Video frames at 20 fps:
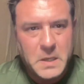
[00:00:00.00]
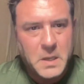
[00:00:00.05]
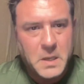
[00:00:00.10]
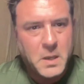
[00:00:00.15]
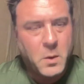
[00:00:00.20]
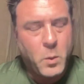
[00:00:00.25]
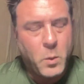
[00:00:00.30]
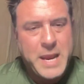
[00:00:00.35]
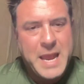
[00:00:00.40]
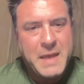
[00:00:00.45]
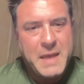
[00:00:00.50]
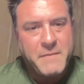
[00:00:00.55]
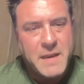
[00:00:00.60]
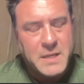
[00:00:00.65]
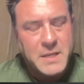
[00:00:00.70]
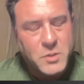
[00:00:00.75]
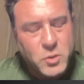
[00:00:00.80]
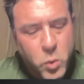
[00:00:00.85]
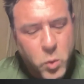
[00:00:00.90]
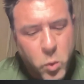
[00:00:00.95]
We have
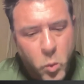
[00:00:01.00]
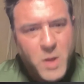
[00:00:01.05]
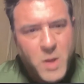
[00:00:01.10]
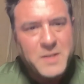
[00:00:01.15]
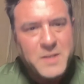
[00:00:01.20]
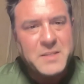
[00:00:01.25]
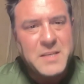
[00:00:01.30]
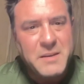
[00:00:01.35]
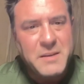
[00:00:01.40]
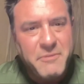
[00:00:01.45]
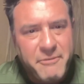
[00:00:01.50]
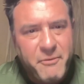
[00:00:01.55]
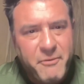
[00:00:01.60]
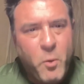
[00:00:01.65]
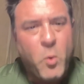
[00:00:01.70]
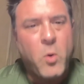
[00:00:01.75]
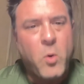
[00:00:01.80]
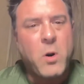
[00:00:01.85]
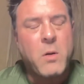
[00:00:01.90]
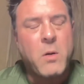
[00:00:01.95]
a
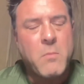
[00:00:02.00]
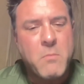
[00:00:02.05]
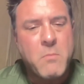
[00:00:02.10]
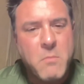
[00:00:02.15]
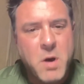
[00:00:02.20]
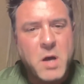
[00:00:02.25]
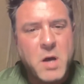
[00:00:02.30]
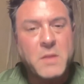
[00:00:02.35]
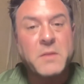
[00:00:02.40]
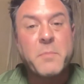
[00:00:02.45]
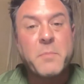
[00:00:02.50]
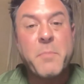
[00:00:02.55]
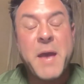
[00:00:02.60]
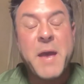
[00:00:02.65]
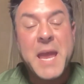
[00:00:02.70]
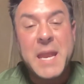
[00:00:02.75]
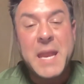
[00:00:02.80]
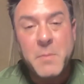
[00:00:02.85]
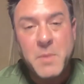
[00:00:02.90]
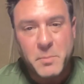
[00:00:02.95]
24-month
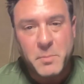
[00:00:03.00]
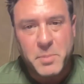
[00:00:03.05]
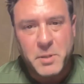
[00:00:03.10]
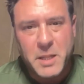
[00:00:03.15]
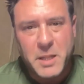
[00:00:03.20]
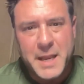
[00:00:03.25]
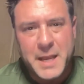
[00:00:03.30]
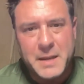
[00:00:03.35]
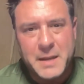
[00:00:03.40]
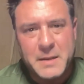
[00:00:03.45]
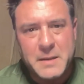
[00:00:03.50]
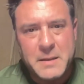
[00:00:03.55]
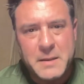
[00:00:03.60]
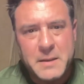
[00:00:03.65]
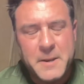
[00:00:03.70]
payment plan.